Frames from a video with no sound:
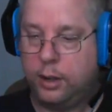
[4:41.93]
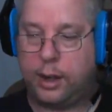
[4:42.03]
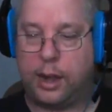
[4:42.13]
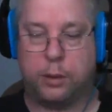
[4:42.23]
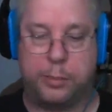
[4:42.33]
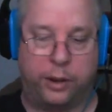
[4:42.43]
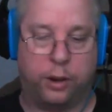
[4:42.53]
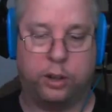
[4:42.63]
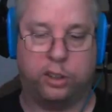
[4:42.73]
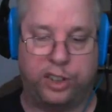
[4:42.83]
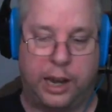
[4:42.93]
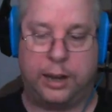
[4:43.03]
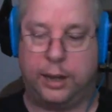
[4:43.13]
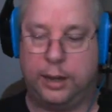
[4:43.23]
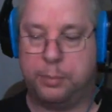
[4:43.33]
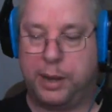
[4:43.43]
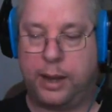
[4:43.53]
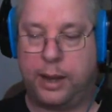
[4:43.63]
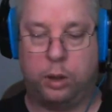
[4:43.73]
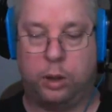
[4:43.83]
I have a better understanding about
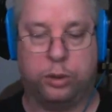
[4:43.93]
how